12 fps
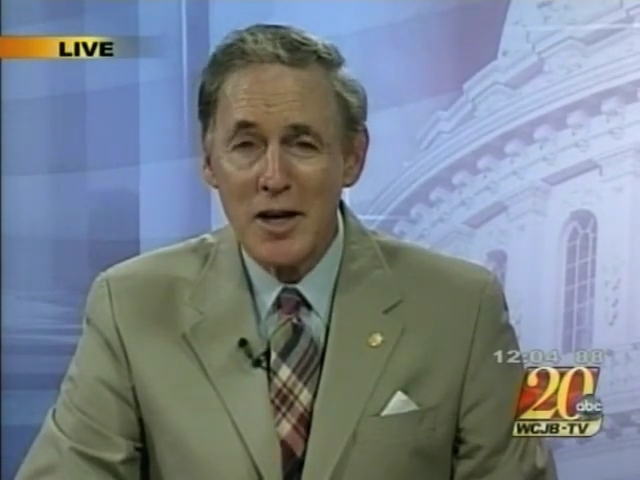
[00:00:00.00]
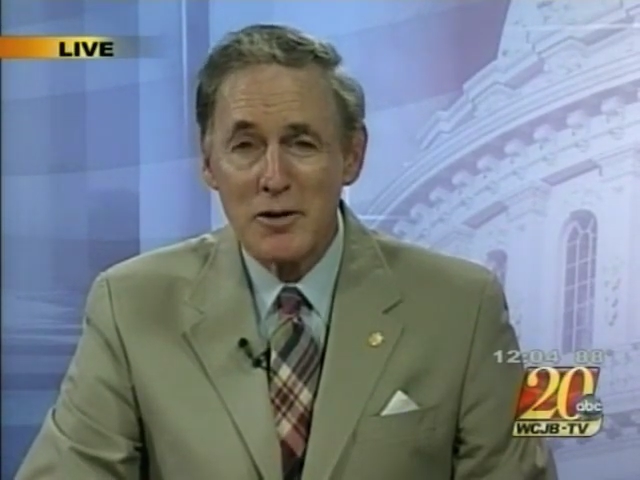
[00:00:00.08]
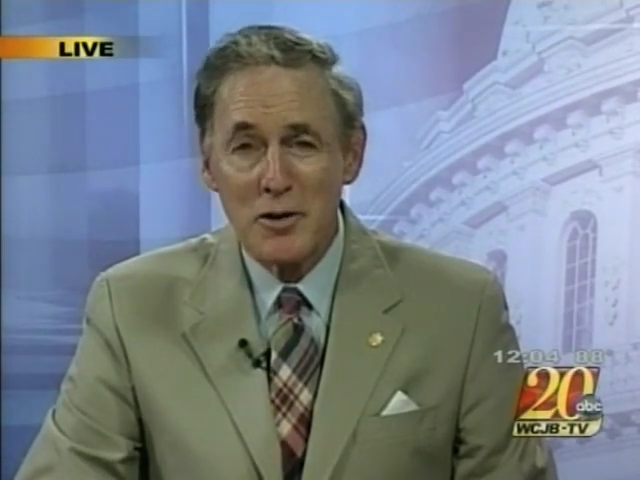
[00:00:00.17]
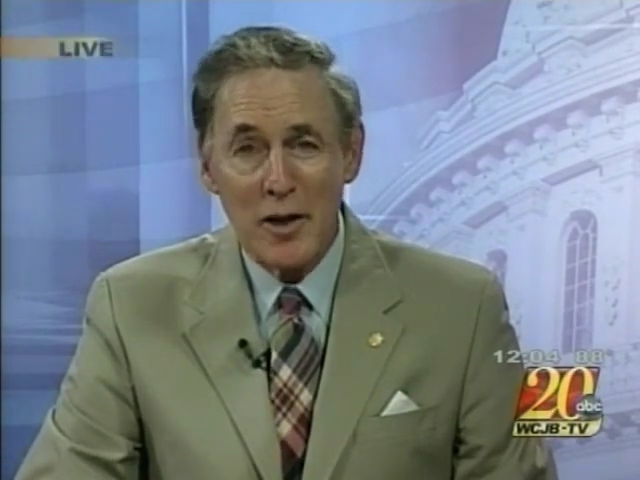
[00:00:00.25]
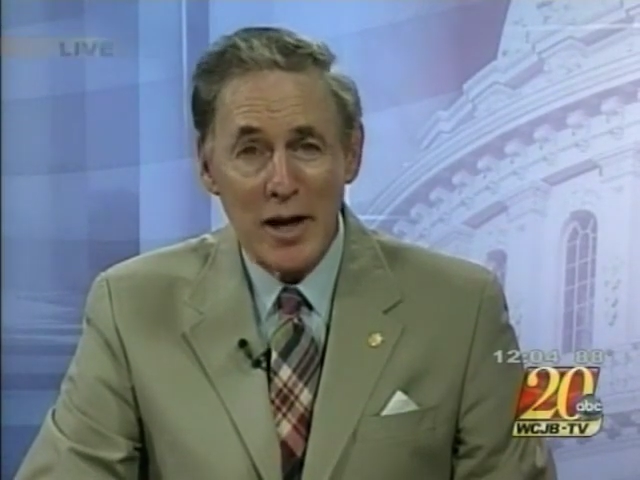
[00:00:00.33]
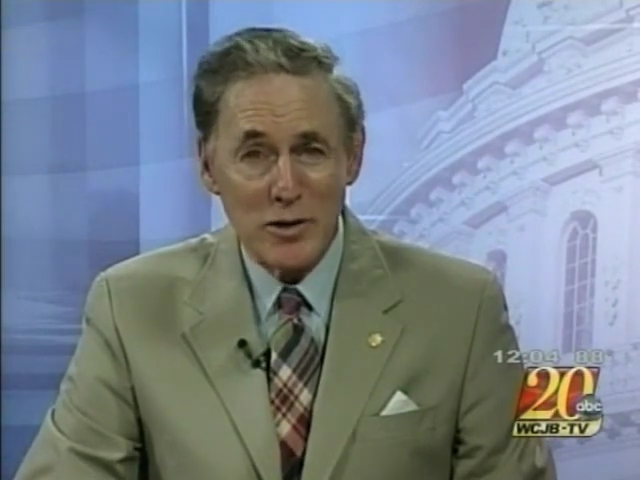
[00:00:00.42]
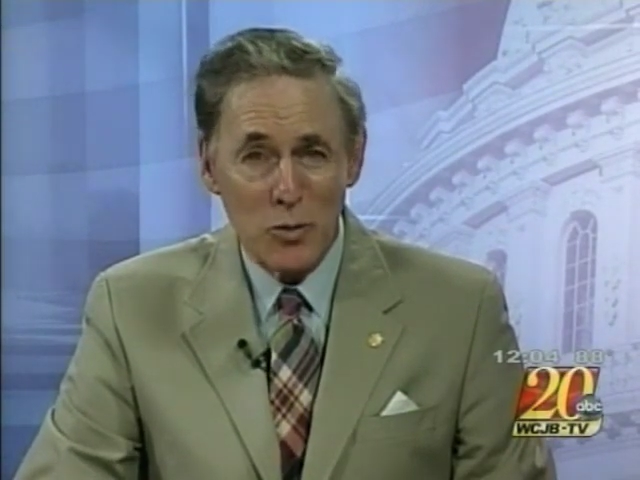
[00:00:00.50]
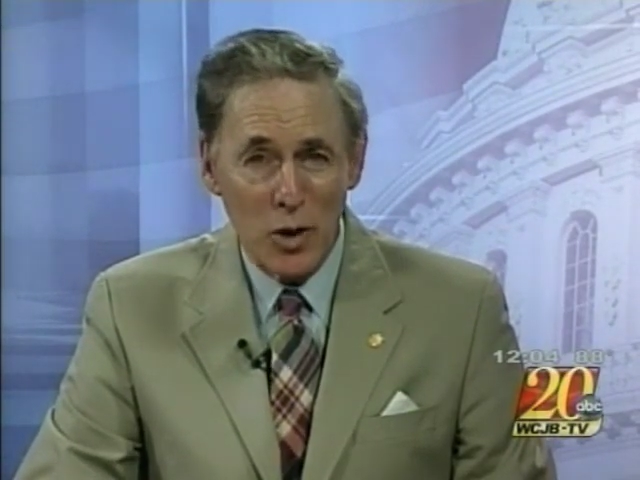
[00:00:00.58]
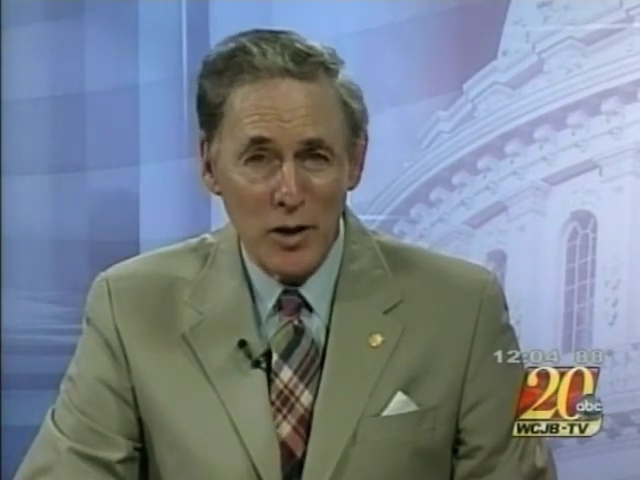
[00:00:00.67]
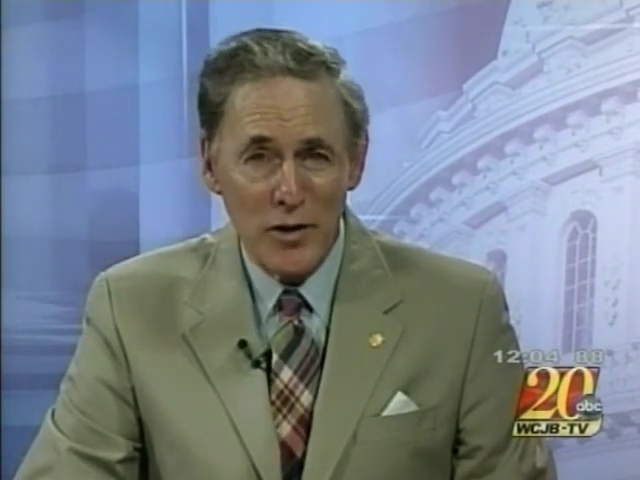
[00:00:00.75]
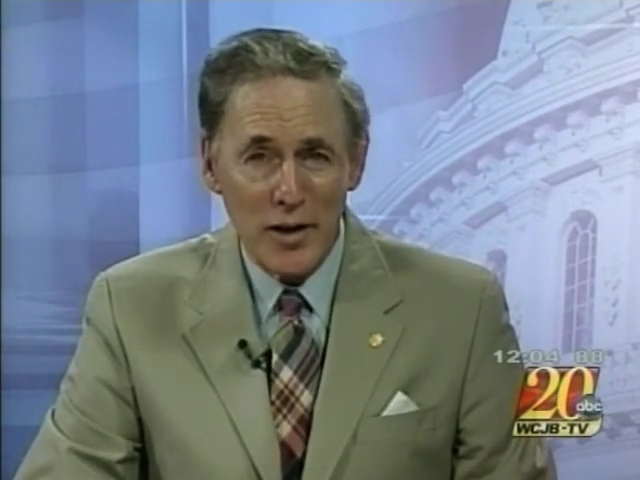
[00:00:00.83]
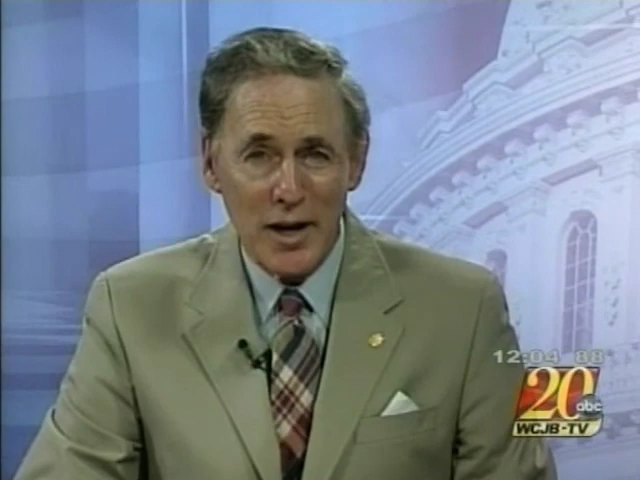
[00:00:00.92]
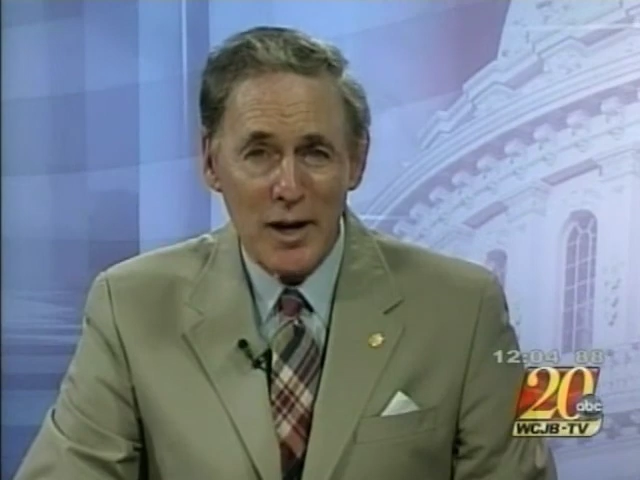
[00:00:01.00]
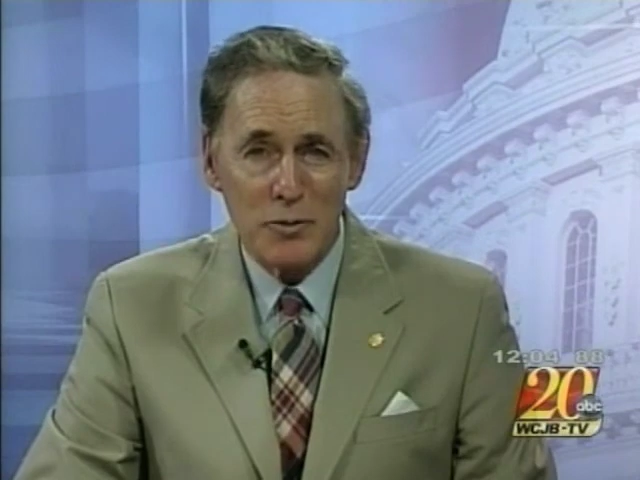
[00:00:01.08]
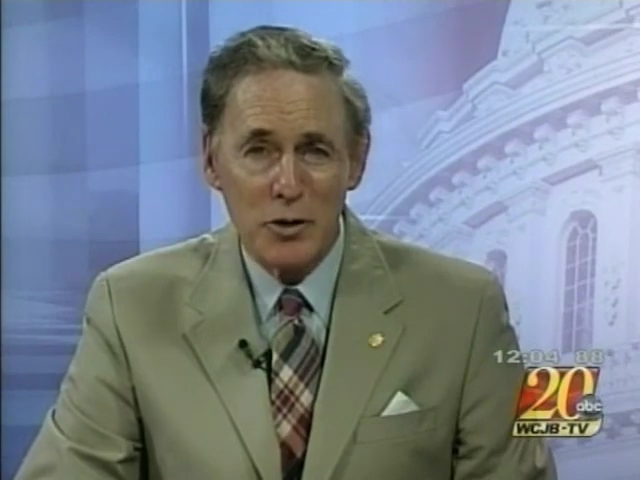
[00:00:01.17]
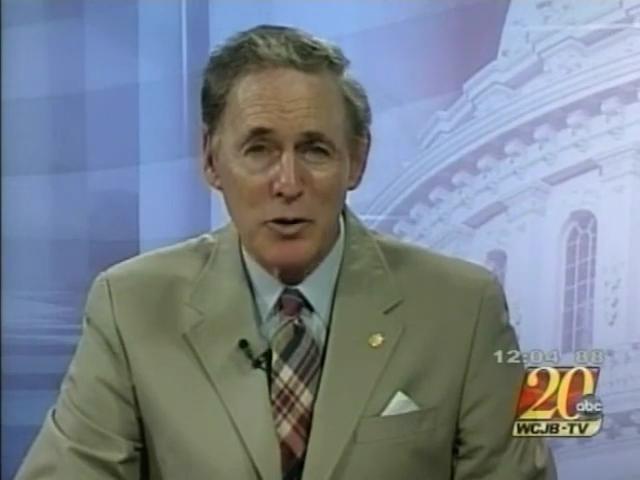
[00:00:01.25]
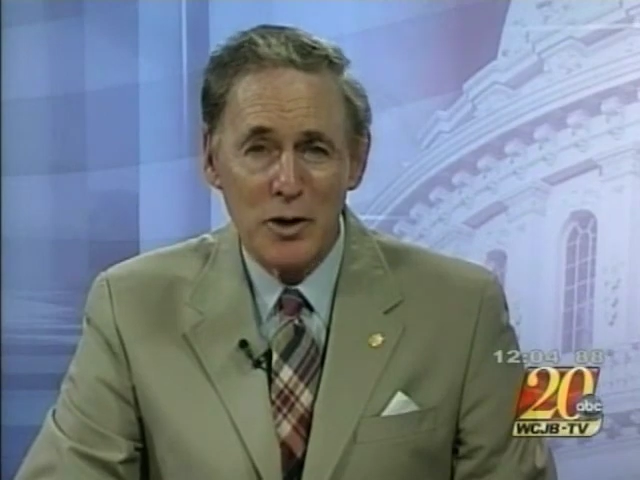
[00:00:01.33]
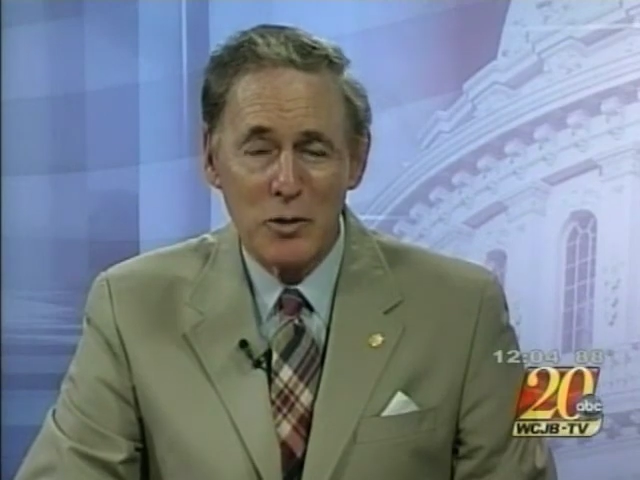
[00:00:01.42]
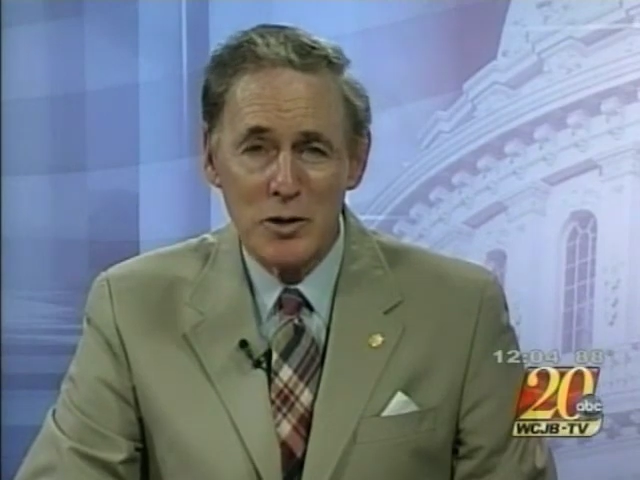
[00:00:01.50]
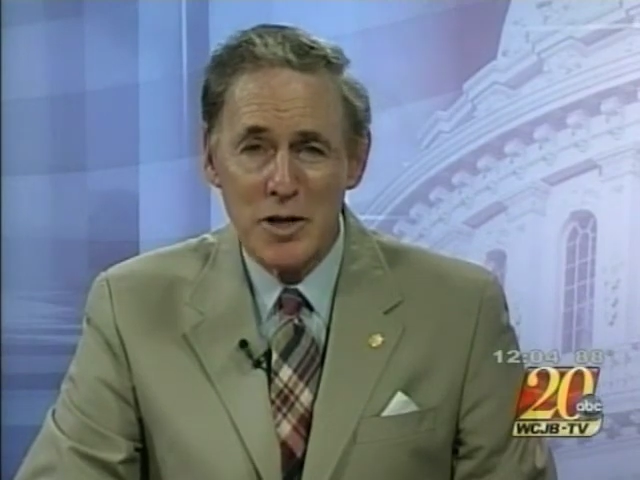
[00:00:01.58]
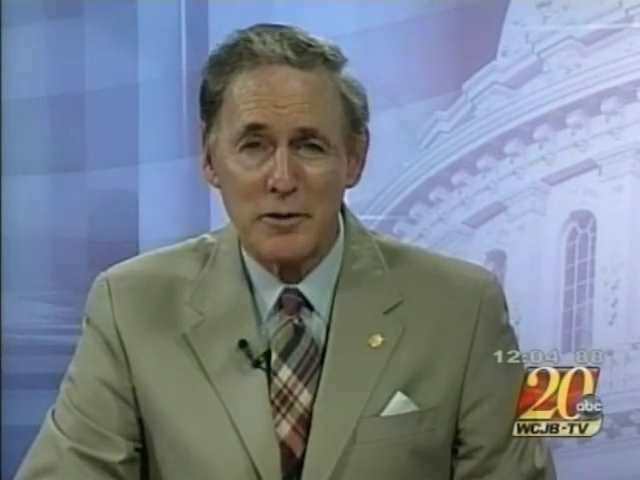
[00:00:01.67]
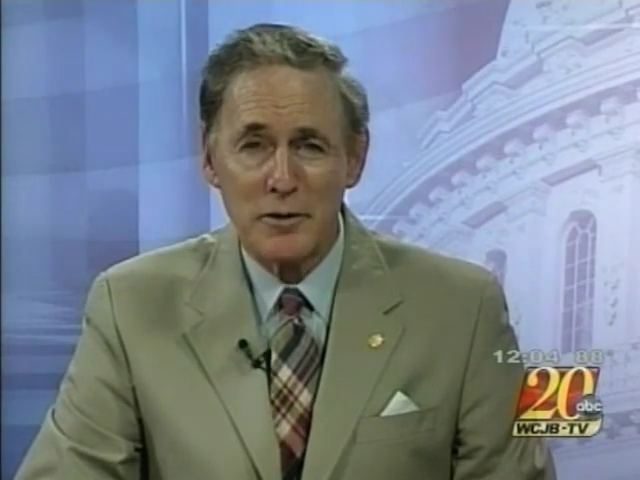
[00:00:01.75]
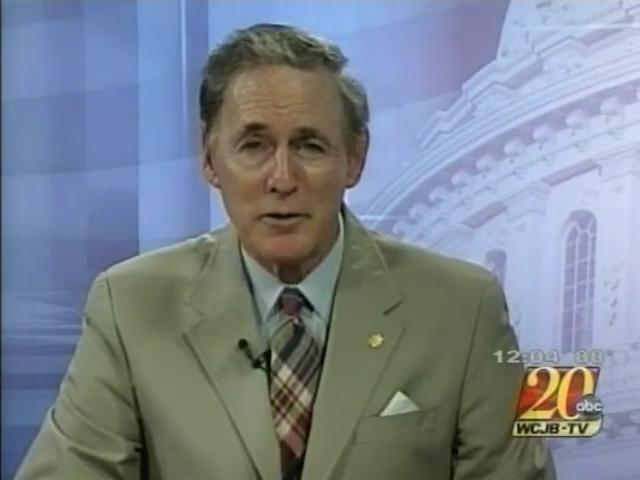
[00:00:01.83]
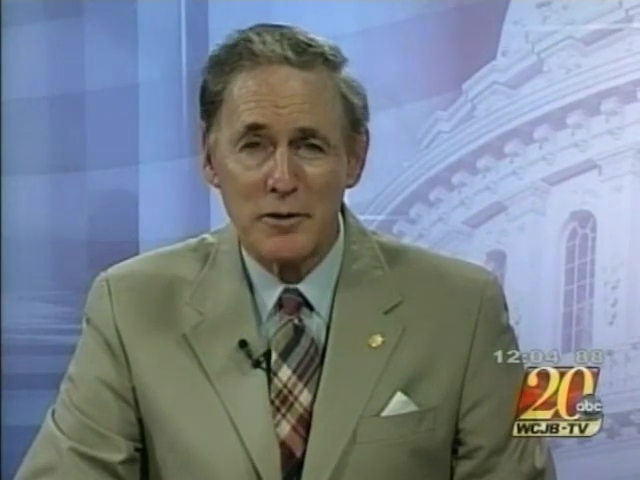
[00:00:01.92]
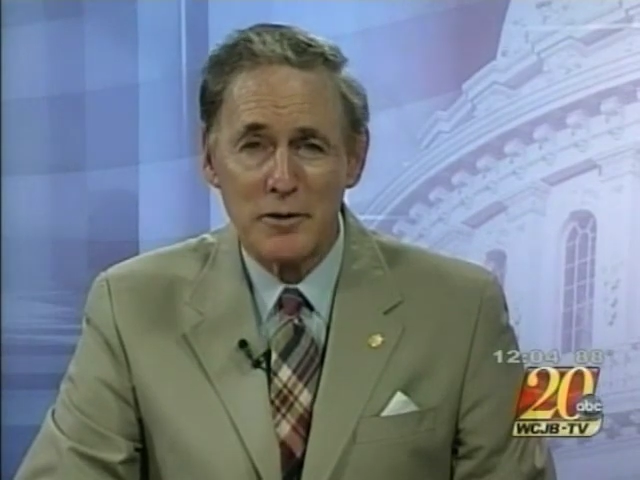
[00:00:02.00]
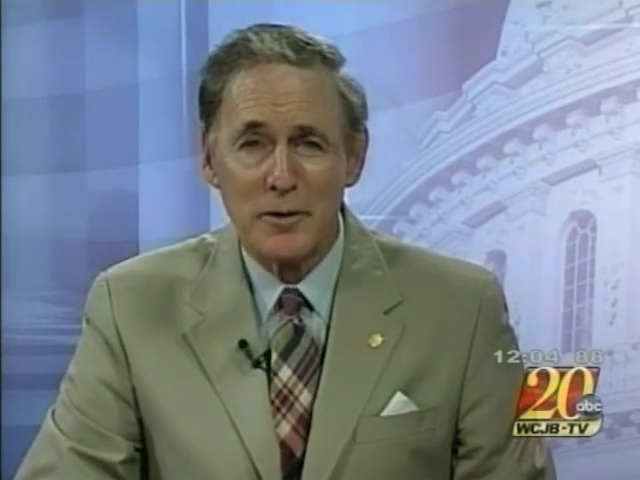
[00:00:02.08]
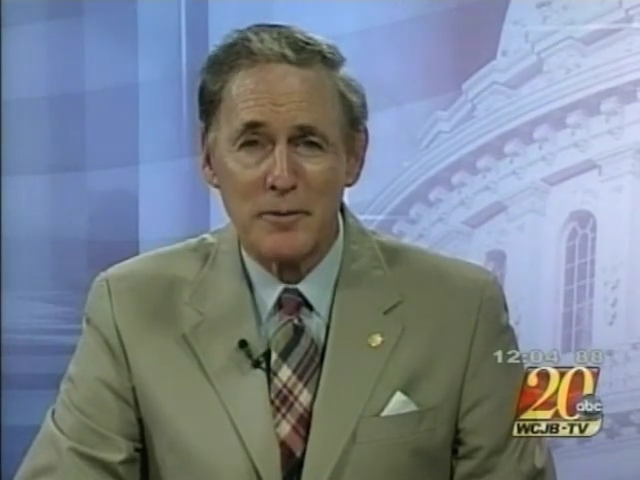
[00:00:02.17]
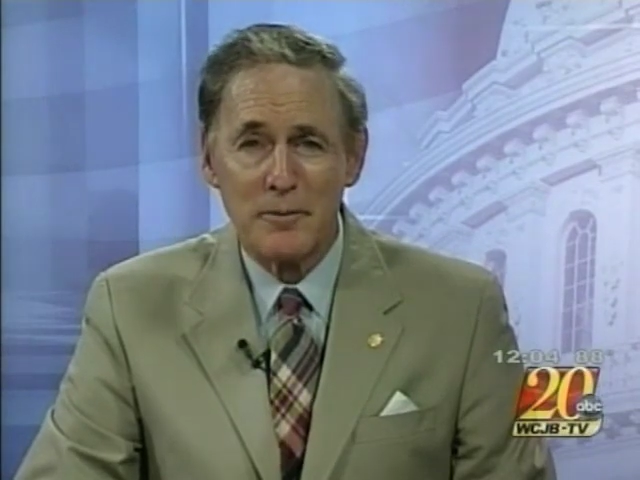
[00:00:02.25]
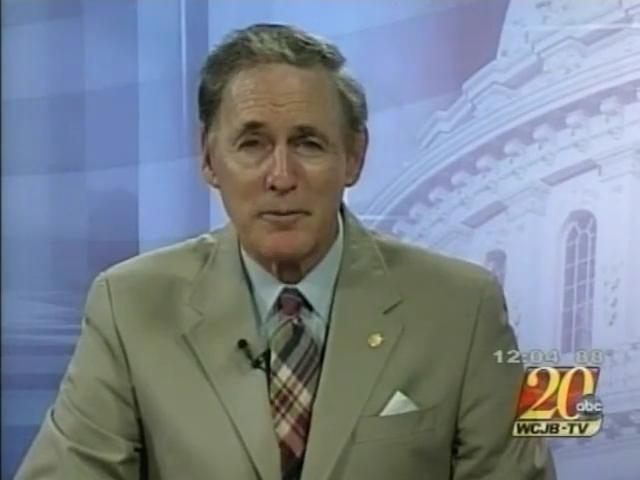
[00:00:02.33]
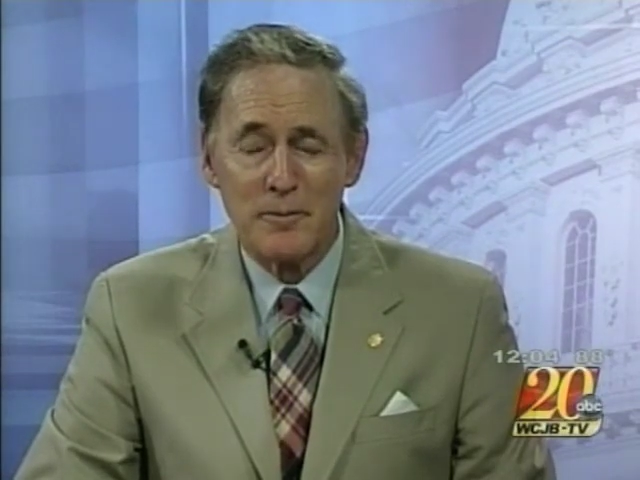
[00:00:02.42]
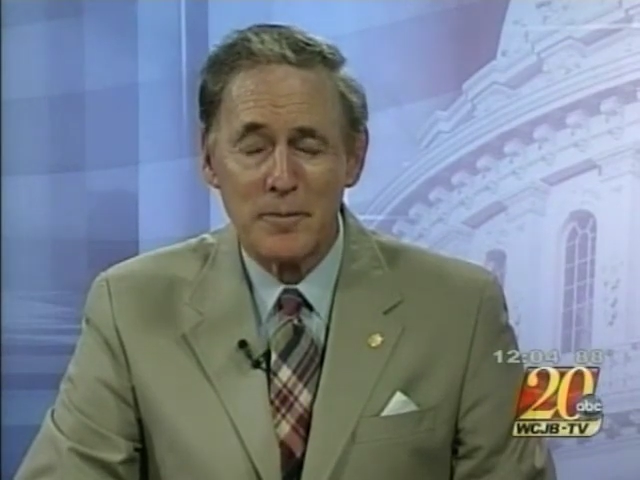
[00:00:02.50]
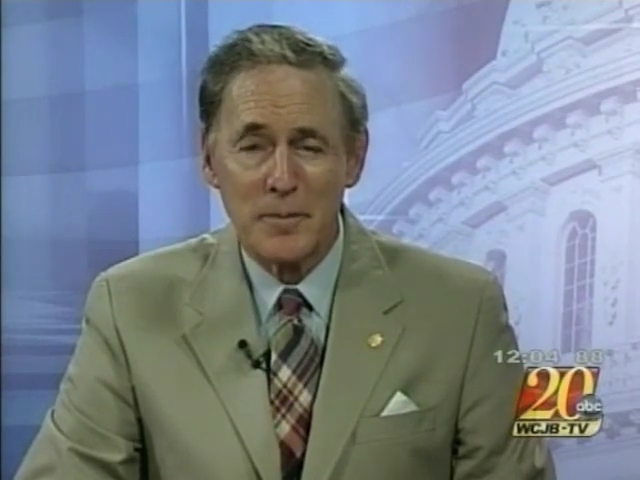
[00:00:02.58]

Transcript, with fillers: So that's one thing I'm doing, which I think is proactive.